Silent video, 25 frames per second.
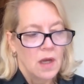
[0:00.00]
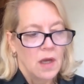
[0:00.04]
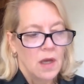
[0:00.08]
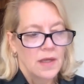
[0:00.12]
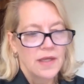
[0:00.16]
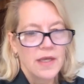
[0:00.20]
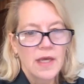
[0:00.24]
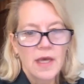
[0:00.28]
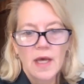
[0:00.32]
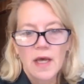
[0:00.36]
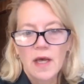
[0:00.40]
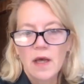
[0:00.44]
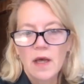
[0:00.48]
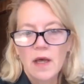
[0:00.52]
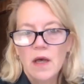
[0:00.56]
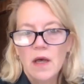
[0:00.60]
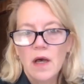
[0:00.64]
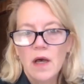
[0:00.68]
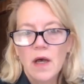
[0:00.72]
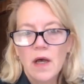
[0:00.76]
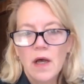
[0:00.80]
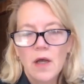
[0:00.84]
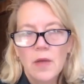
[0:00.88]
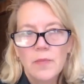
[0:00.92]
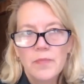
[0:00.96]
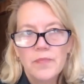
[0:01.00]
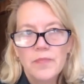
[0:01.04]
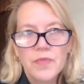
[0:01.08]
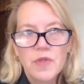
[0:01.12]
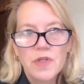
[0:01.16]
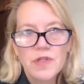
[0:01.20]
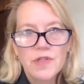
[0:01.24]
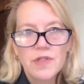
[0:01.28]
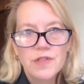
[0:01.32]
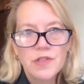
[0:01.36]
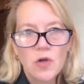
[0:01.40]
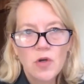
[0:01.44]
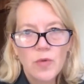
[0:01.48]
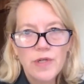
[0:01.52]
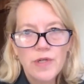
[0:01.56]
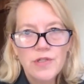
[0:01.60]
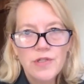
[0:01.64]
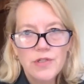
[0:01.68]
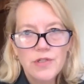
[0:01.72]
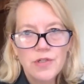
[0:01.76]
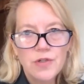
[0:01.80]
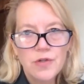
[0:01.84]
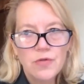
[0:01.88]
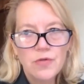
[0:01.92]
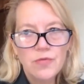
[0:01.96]
Yeah. Um, so we
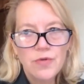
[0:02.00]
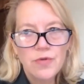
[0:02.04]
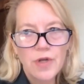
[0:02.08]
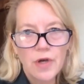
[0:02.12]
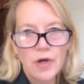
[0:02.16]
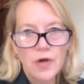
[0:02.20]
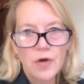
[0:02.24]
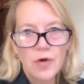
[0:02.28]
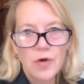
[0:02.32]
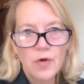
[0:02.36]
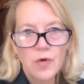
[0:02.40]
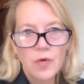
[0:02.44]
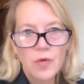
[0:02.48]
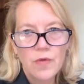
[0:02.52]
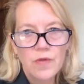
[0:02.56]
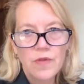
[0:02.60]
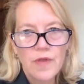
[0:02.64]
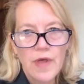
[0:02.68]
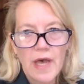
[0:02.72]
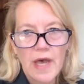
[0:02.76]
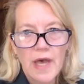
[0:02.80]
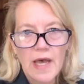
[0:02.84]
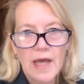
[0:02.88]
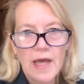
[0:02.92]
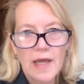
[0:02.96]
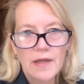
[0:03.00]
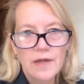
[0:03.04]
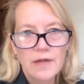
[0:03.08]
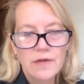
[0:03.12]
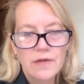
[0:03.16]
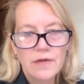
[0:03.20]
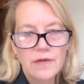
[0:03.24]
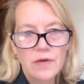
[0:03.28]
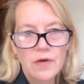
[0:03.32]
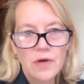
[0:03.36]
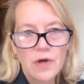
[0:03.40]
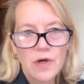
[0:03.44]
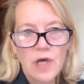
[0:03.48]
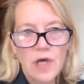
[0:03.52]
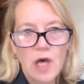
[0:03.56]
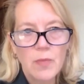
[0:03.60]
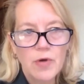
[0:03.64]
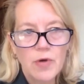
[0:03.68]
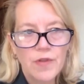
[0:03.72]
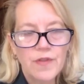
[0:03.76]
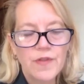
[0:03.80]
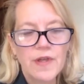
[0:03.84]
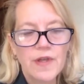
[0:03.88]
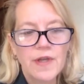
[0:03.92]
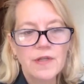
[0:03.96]
do know that a
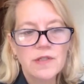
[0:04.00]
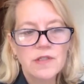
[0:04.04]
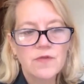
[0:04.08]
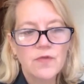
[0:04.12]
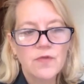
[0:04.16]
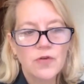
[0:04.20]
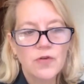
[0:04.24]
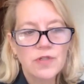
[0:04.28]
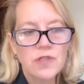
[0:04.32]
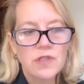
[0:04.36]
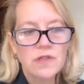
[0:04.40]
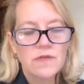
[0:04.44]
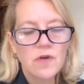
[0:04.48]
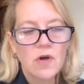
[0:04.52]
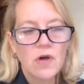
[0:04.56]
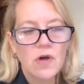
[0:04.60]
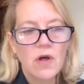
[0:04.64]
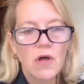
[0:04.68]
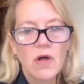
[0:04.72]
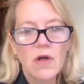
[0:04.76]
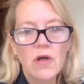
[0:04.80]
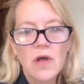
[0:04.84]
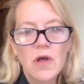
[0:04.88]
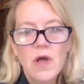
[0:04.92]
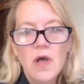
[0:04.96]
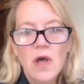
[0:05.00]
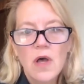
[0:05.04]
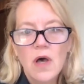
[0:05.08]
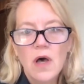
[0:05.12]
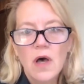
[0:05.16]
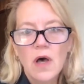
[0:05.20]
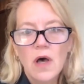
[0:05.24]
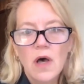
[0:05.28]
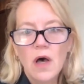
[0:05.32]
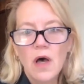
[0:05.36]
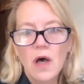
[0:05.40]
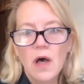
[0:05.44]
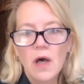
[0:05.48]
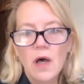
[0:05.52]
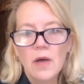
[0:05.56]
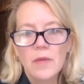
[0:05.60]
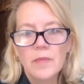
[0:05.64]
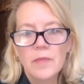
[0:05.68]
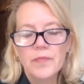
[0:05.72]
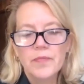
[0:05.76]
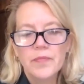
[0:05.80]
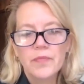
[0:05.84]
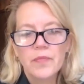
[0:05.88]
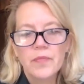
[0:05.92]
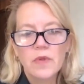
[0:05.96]
couple things. First of all,
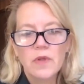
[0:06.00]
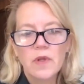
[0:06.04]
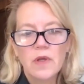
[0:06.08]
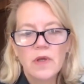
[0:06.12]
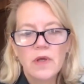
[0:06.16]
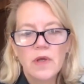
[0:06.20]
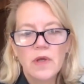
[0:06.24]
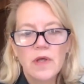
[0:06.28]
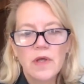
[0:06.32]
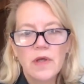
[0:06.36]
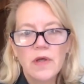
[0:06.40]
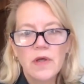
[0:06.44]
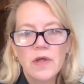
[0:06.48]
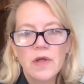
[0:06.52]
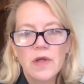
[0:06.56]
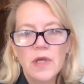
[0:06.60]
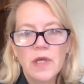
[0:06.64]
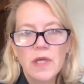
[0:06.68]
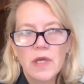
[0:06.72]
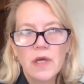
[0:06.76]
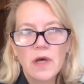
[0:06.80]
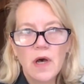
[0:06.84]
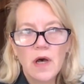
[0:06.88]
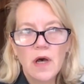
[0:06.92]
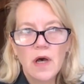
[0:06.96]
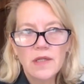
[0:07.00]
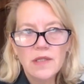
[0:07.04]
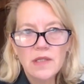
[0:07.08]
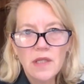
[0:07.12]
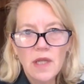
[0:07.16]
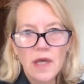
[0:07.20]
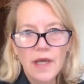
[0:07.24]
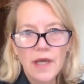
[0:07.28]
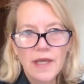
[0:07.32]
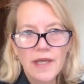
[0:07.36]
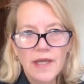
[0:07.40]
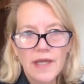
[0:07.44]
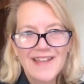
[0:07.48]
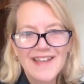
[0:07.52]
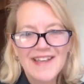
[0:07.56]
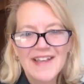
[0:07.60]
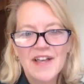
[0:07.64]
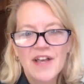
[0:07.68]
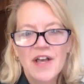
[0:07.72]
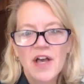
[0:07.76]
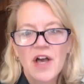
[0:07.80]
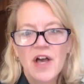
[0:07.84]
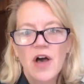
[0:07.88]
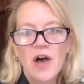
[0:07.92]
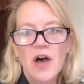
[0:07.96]
um, unlike
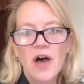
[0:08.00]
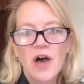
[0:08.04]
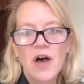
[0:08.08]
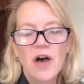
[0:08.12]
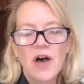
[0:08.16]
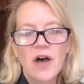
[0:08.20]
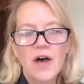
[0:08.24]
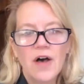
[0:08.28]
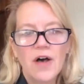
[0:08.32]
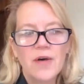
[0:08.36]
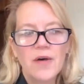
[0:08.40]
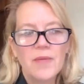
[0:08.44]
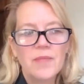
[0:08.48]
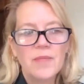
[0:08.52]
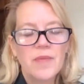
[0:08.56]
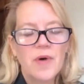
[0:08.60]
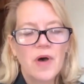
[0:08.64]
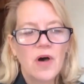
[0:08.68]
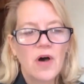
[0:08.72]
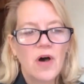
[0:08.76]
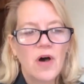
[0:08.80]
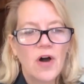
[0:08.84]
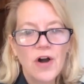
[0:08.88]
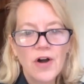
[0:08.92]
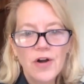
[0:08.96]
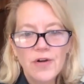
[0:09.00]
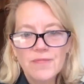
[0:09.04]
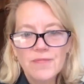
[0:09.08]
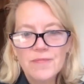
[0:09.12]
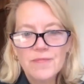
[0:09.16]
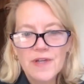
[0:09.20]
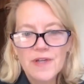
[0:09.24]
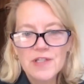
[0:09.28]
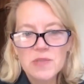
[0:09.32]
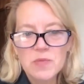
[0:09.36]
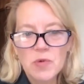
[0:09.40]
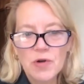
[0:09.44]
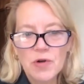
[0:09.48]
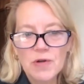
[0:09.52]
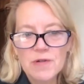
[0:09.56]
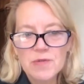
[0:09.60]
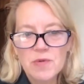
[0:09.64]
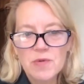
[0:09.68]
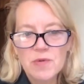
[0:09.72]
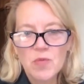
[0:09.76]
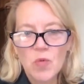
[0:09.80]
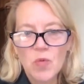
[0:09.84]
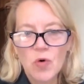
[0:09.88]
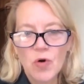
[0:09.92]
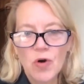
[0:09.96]
um, our experience
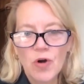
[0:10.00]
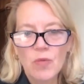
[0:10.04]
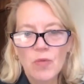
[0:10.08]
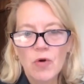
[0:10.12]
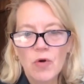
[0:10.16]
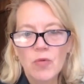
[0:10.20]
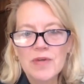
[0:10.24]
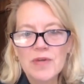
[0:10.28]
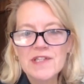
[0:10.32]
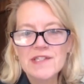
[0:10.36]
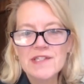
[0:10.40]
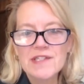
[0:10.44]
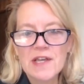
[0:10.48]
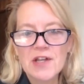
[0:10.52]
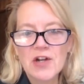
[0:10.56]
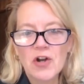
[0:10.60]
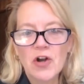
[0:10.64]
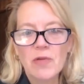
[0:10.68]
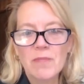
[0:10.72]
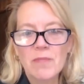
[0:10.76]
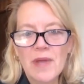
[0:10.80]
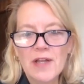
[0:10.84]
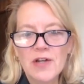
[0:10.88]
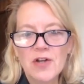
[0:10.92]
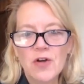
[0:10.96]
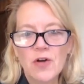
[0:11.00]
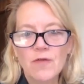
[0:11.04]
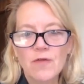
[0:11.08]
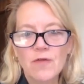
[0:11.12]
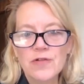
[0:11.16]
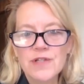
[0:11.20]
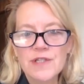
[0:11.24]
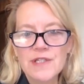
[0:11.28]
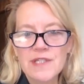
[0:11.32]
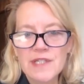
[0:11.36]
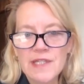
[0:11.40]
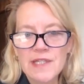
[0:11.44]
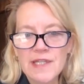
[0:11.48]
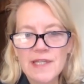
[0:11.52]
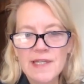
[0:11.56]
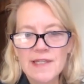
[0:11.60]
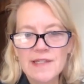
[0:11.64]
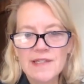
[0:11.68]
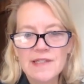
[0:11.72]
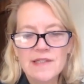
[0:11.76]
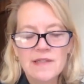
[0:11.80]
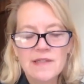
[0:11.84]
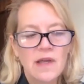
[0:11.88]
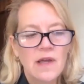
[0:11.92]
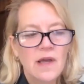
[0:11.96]
with war, where we sent our men
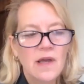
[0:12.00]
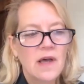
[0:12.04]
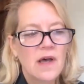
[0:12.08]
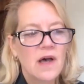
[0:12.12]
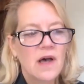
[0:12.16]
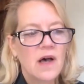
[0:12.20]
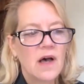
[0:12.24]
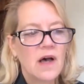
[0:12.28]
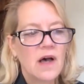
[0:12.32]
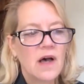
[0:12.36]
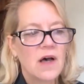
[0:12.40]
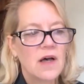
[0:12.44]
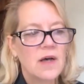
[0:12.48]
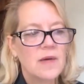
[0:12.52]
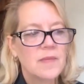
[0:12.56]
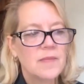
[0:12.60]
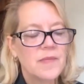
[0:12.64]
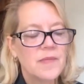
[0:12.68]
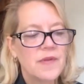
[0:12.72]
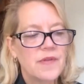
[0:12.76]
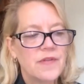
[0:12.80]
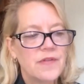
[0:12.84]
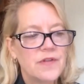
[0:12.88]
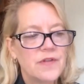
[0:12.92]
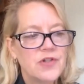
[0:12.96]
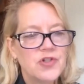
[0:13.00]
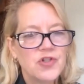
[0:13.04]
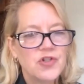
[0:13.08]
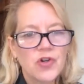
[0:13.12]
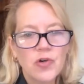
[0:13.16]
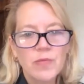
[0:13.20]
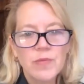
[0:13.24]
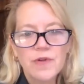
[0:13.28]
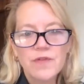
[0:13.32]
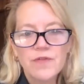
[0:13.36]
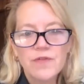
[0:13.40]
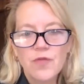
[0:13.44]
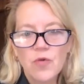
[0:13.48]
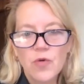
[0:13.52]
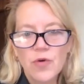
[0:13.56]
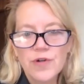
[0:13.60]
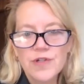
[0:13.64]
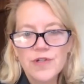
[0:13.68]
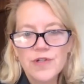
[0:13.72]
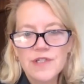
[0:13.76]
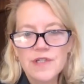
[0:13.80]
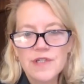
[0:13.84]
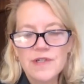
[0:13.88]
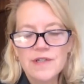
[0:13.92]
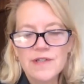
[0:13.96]
overseas, um, the German
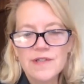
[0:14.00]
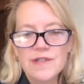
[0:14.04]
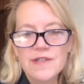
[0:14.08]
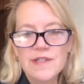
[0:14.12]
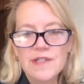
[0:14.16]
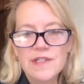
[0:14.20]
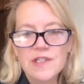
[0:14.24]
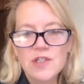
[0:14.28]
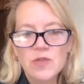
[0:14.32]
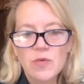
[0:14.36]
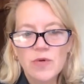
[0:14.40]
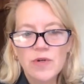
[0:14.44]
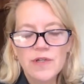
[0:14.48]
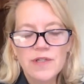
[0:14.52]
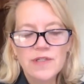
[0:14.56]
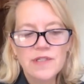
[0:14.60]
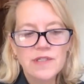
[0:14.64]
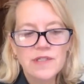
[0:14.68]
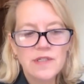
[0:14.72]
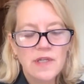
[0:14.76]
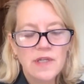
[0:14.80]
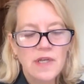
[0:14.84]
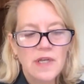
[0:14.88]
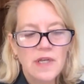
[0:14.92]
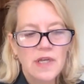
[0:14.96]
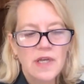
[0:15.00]
forces, this was